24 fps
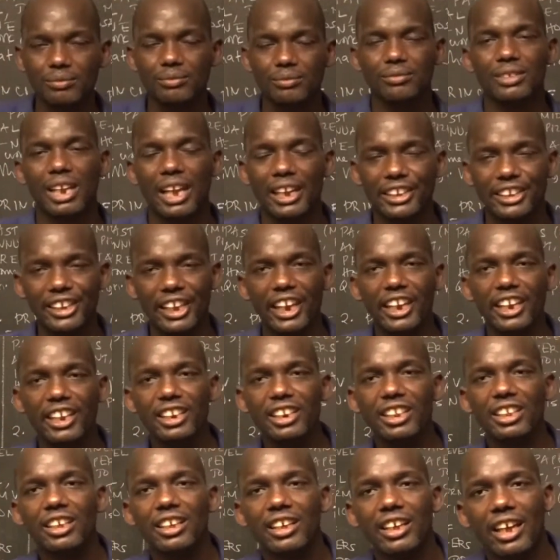
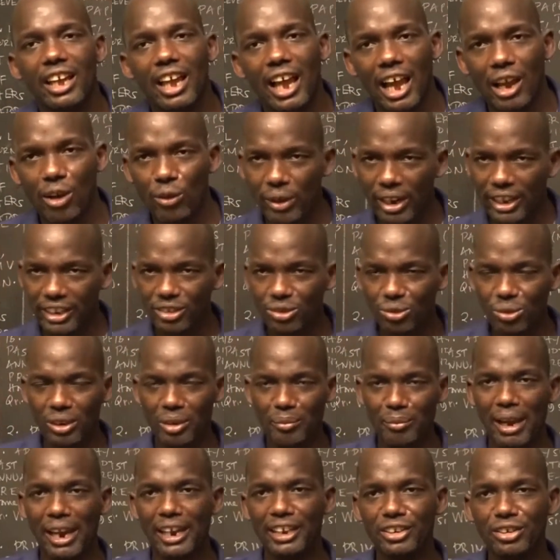Again, I would like to
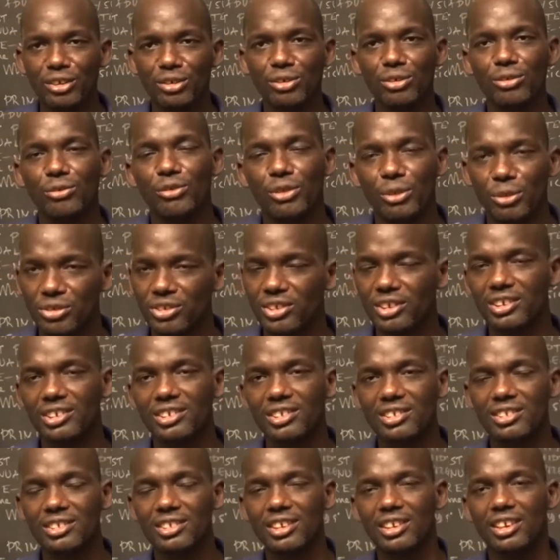remind you a few
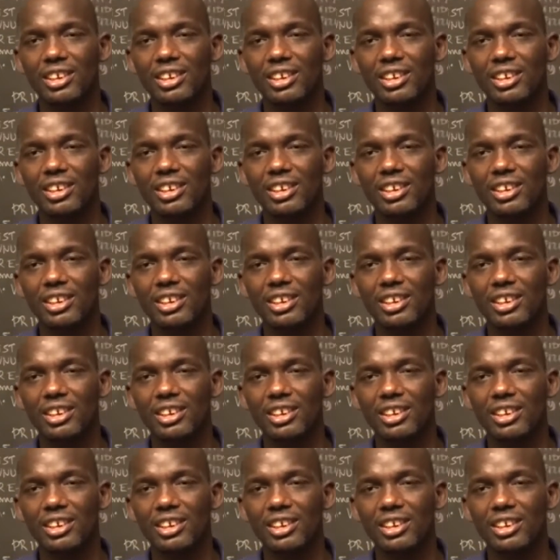things.